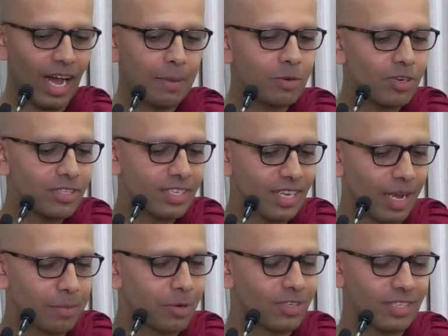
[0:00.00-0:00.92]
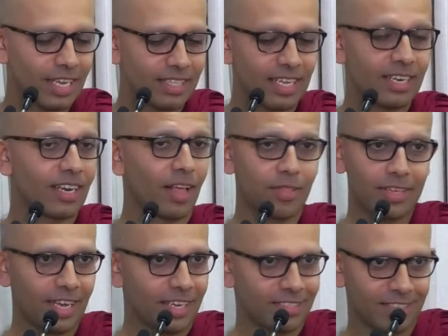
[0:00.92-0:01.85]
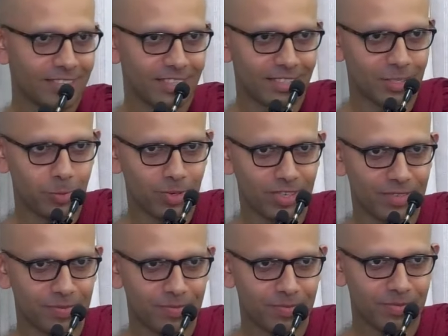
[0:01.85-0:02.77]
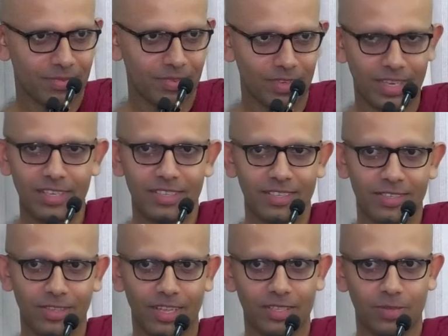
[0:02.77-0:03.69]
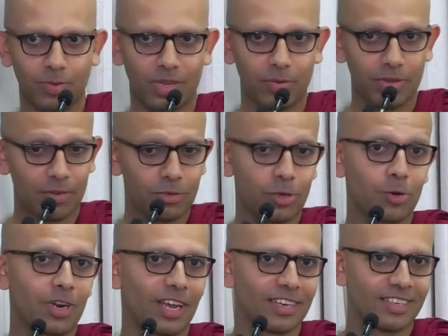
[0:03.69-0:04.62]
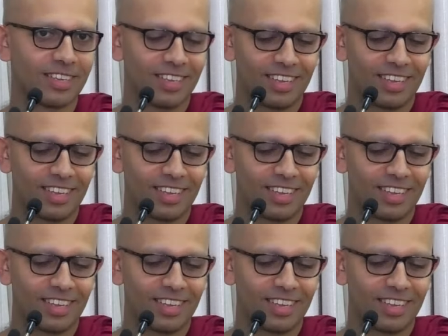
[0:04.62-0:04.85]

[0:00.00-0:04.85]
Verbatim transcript: I'm not, I'm not saying that nothing exists in this world. Okay? So that's where we have to draw a line.